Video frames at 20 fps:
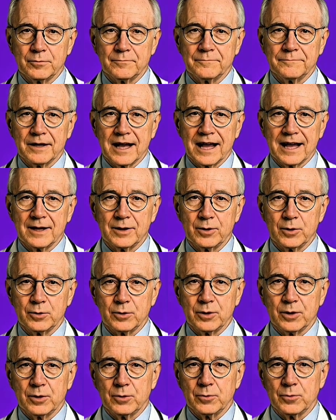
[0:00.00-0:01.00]
triggering
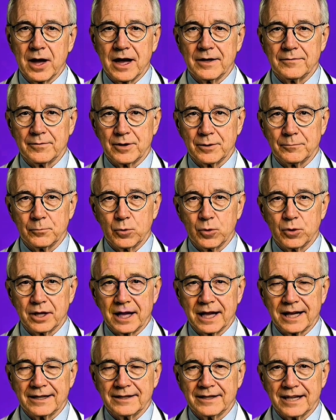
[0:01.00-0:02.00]
stress
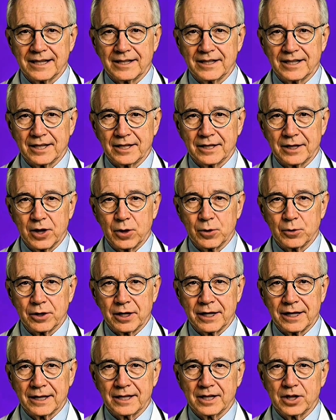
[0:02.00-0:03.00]
hormones like
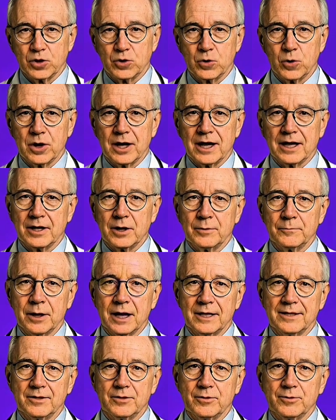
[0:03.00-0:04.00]
cortisol and
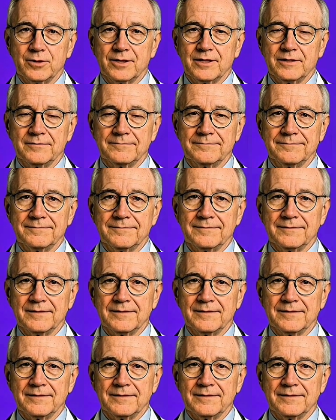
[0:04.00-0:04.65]
adrenaline.